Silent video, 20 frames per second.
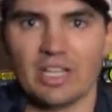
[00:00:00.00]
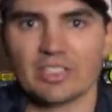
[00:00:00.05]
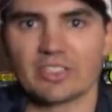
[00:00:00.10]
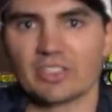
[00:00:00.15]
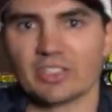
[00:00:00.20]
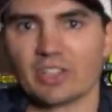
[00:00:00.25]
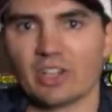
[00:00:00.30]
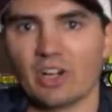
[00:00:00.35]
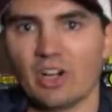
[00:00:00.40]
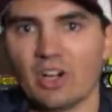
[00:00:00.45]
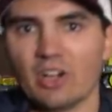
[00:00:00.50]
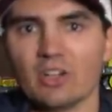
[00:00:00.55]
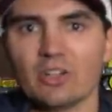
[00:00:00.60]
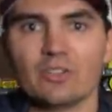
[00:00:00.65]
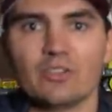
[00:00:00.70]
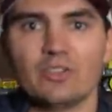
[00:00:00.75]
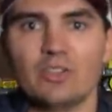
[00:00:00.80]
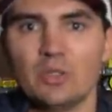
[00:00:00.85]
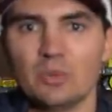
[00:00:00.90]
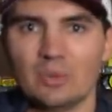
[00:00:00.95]
So there are
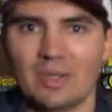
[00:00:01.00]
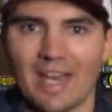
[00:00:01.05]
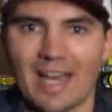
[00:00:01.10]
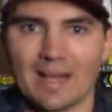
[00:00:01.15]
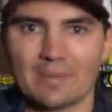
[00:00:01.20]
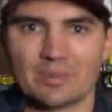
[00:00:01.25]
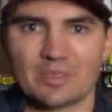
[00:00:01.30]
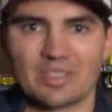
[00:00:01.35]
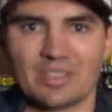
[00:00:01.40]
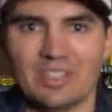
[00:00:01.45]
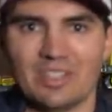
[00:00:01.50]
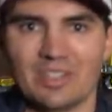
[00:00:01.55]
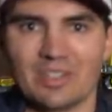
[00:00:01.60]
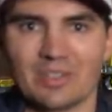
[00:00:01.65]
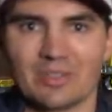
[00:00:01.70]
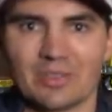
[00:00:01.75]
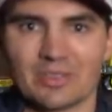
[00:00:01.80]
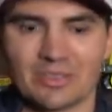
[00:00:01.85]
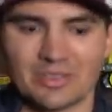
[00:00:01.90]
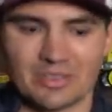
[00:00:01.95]
a few gaps in
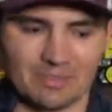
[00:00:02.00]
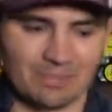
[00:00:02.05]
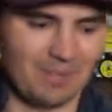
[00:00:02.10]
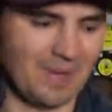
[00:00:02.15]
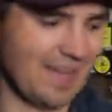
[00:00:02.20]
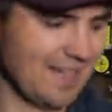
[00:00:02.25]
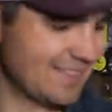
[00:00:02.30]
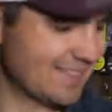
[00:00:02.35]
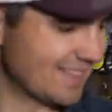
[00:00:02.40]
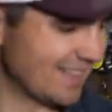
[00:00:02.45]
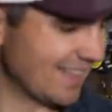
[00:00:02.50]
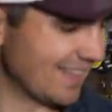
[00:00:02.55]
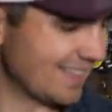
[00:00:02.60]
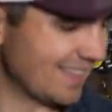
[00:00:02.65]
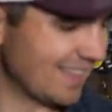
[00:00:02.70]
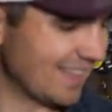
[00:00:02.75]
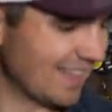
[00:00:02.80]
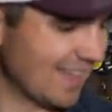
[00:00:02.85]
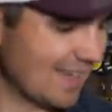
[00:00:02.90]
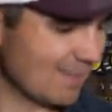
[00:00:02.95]
here. There's some baits that I
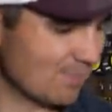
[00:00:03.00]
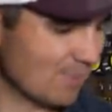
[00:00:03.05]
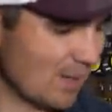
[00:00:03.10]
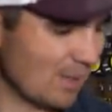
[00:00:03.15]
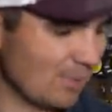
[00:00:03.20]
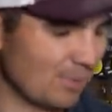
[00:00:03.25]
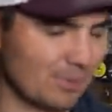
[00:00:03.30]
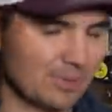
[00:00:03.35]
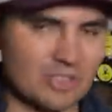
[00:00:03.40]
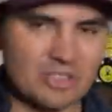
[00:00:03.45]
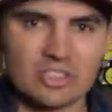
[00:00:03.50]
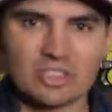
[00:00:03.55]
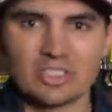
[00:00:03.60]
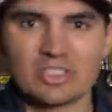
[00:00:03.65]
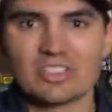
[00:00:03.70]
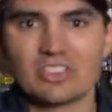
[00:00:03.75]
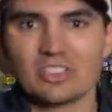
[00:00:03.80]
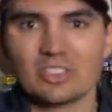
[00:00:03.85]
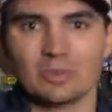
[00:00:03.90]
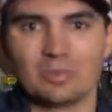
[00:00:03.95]
think I probably
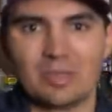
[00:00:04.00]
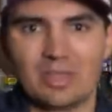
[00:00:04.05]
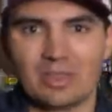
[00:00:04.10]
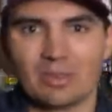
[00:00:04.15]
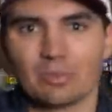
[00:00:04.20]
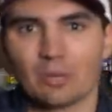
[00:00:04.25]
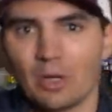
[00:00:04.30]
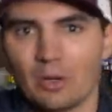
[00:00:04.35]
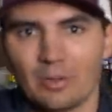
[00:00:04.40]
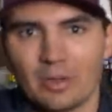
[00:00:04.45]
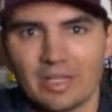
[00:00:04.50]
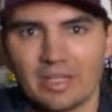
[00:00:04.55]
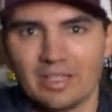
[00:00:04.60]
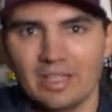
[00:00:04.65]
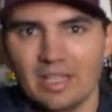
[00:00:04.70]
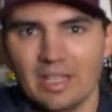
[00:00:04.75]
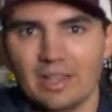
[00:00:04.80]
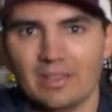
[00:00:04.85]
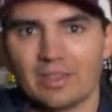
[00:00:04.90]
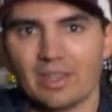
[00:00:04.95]
should still be throwing
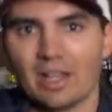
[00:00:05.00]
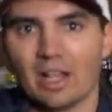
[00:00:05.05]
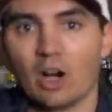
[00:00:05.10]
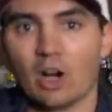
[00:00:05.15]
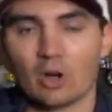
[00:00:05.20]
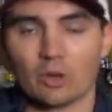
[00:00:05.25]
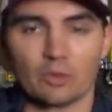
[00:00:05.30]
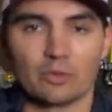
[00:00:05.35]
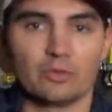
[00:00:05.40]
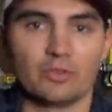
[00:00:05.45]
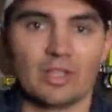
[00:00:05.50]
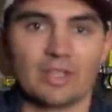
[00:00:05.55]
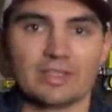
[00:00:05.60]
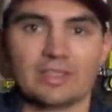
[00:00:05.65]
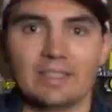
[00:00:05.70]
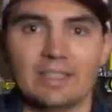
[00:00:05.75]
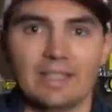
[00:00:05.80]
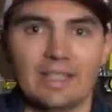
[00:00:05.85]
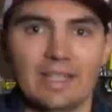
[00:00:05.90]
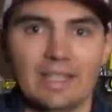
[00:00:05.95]
that aren't
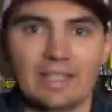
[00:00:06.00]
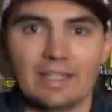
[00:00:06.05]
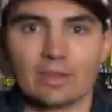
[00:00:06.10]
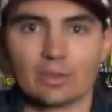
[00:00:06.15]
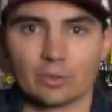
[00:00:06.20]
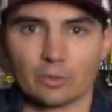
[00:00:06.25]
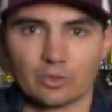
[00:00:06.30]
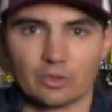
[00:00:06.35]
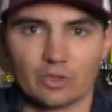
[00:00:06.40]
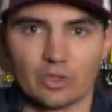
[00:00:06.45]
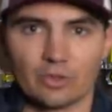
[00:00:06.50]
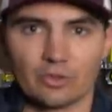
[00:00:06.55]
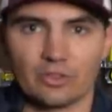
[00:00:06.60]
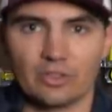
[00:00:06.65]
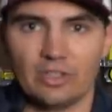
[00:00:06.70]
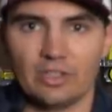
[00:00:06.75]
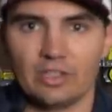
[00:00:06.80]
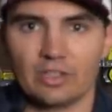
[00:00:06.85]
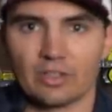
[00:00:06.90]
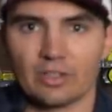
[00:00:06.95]
reflected in the results
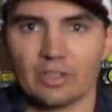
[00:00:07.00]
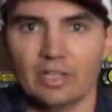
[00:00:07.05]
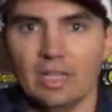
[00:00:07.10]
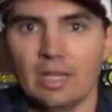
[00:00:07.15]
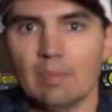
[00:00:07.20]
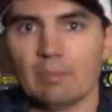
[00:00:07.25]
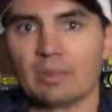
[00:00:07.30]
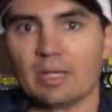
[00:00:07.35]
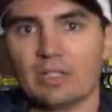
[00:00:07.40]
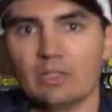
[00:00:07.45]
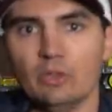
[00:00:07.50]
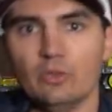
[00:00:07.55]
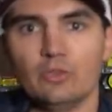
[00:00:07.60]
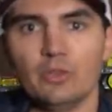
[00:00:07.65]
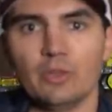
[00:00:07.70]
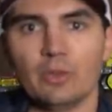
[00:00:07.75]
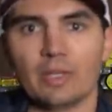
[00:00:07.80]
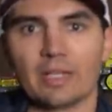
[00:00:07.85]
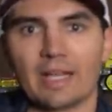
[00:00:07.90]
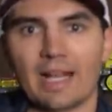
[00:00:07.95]
here, but I do
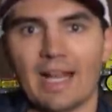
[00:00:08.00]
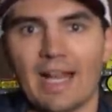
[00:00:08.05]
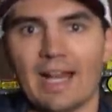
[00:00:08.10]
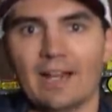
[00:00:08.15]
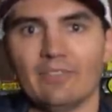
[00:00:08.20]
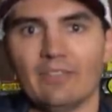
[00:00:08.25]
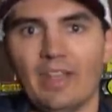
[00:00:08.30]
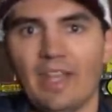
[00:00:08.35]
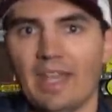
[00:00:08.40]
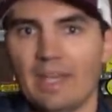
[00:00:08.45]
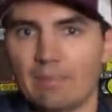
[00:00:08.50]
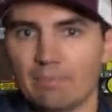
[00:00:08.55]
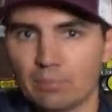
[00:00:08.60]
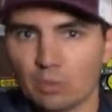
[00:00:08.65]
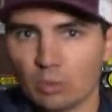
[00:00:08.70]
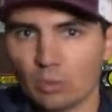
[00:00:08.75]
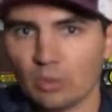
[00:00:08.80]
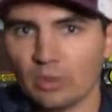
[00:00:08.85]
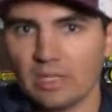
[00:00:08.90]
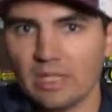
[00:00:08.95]
feel like I have a
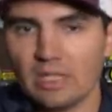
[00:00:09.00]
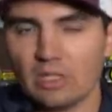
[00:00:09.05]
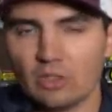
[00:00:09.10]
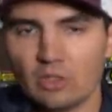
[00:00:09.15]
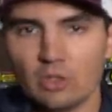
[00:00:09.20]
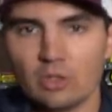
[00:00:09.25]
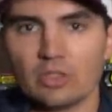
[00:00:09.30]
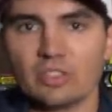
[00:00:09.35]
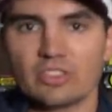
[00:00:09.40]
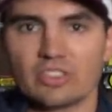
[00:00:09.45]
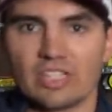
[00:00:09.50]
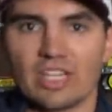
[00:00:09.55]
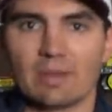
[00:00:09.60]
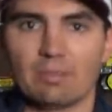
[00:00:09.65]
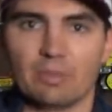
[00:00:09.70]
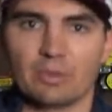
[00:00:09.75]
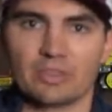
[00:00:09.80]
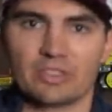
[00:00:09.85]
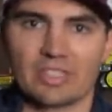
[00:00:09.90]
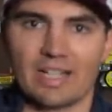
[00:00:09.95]
pretty good
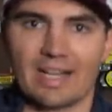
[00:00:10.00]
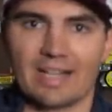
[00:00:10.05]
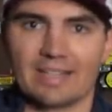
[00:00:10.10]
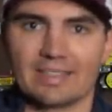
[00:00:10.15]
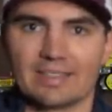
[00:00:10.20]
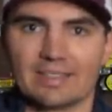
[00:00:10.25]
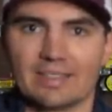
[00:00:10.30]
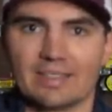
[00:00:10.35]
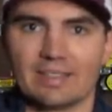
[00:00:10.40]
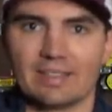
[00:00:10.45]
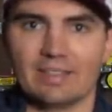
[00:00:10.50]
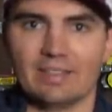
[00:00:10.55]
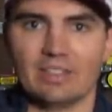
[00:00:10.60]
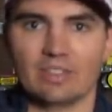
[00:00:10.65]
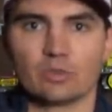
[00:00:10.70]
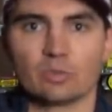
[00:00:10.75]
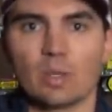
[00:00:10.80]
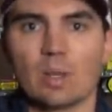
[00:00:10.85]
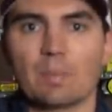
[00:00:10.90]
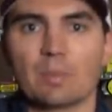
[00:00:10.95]
sample size that
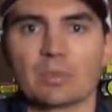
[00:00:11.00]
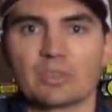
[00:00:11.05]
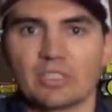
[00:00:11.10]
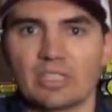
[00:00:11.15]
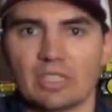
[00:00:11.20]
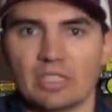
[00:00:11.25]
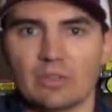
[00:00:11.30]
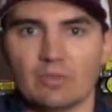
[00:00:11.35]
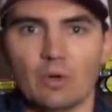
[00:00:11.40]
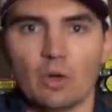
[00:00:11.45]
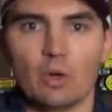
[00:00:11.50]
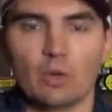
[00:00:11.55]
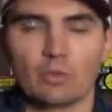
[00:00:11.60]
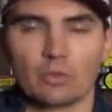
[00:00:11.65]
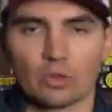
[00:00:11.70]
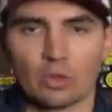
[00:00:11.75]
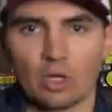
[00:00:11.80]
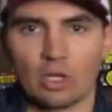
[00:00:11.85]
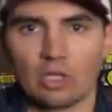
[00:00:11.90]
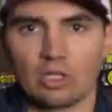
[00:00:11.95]
is representative
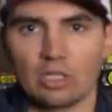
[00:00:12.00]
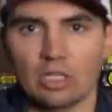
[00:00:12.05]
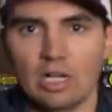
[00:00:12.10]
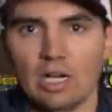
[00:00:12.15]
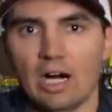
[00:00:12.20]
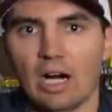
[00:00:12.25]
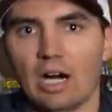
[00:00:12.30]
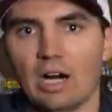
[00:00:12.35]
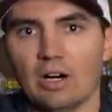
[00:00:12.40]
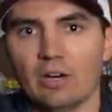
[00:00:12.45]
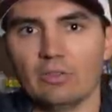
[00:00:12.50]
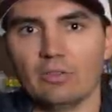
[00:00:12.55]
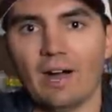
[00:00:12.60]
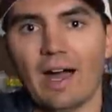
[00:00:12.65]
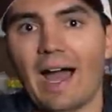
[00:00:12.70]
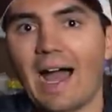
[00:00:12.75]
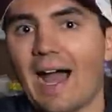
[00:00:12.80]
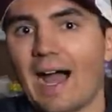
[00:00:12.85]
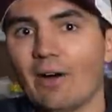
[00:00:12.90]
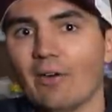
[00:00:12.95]
overall of
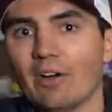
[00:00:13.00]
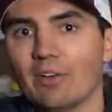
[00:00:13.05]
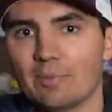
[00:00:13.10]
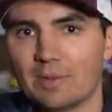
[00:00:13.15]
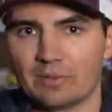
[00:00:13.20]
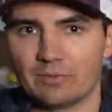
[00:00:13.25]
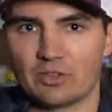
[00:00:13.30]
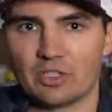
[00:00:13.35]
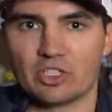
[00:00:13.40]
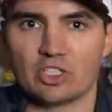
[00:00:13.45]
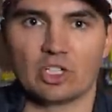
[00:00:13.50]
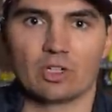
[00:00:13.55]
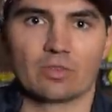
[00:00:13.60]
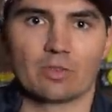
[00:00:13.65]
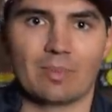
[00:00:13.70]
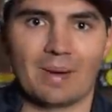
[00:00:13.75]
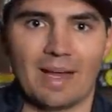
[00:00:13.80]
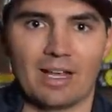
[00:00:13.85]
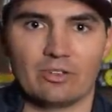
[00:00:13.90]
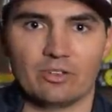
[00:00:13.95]
how I've been fishing over
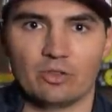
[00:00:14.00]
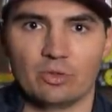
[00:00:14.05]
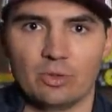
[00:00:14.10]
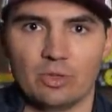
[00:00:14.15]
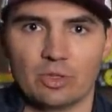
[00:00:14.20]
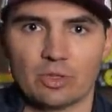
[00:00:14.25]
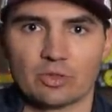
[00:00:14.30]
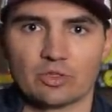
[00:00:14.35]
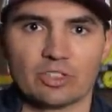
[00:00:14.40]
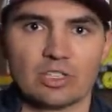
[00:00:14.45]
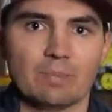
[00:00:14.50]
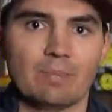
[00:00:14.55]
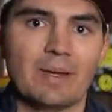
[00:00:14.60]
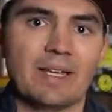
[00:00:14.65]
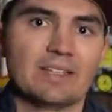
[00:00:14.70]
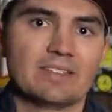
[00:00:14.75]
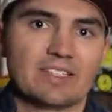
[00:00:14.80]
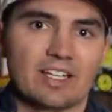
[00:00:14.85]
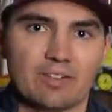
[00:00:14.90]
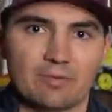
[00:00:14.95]
the past 2 years and the
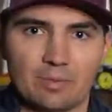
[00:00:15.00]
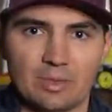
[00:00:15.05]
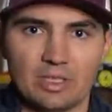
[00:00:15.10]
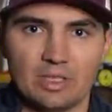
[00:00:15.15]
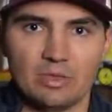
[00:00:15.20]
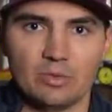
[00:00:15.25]
baits I've been